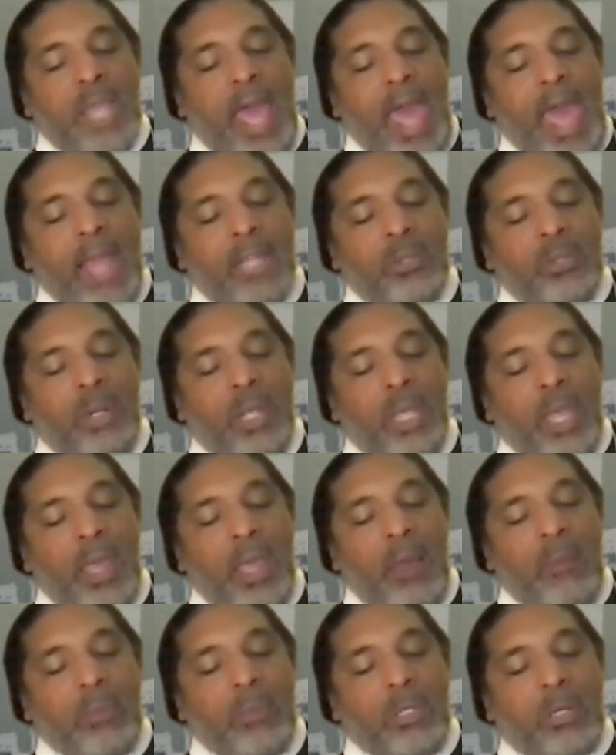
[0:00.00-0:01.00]
actually
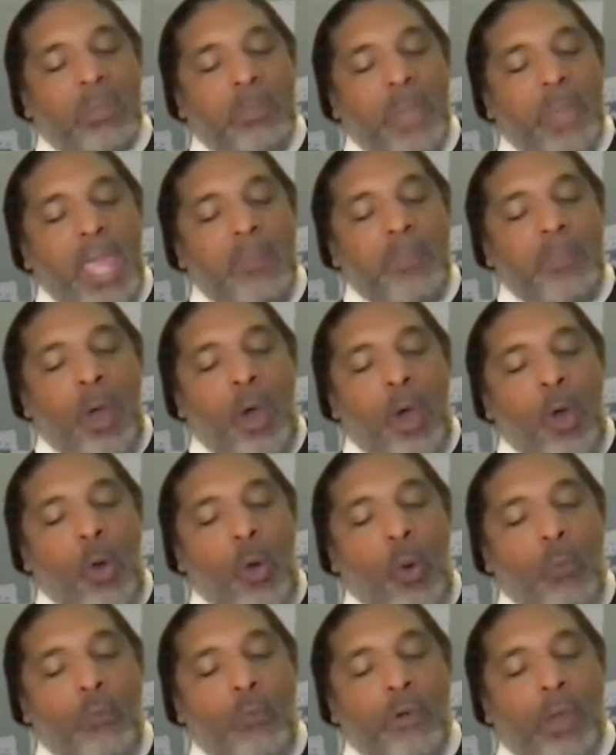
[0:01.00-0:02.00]
helped to paper
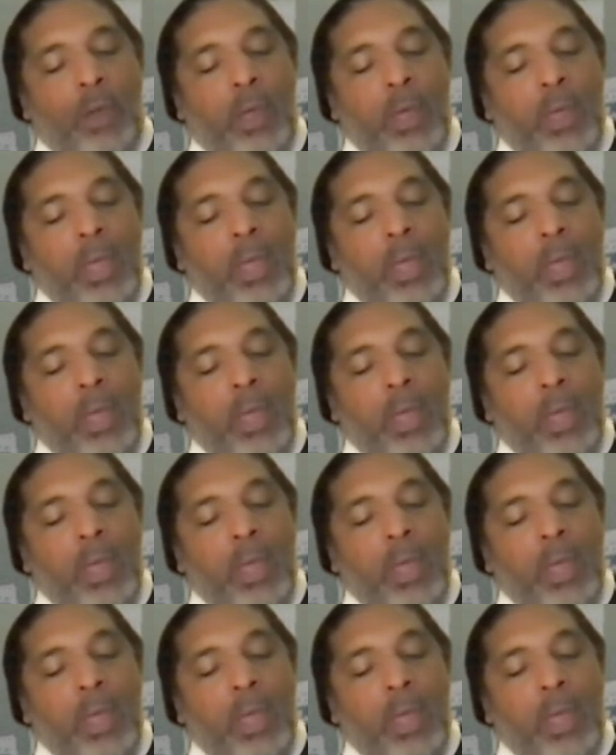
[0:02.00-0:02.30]
over